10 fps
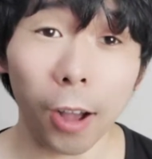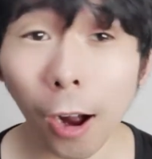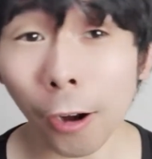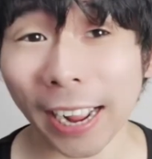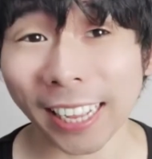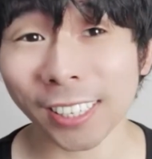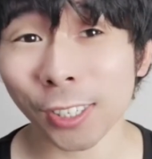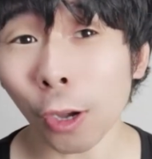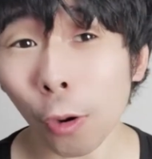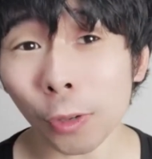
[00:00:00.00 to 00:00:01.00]
Alright,
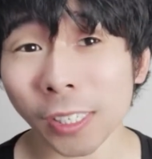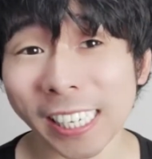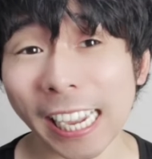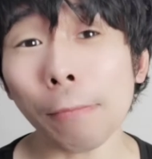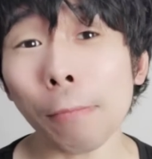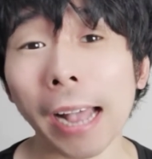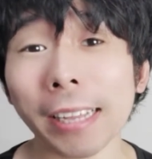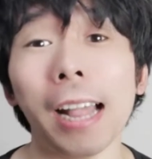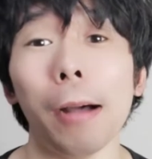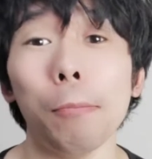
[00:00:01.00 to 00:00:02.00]
so tip
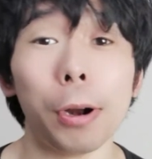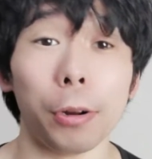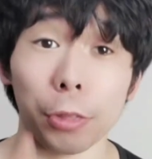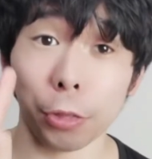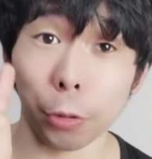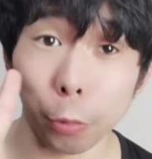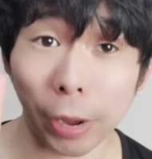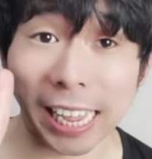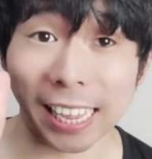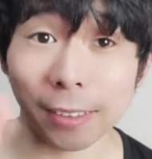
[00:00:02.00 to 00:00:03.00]
number
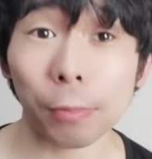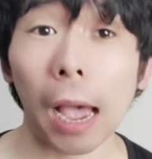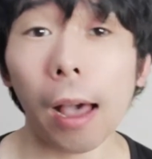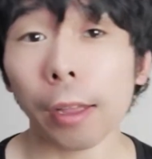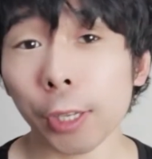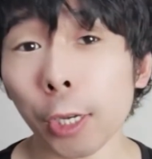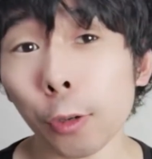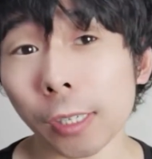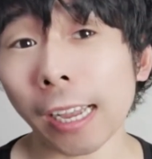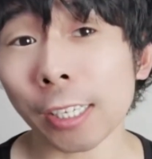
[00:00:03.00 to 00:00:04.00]
3. Use a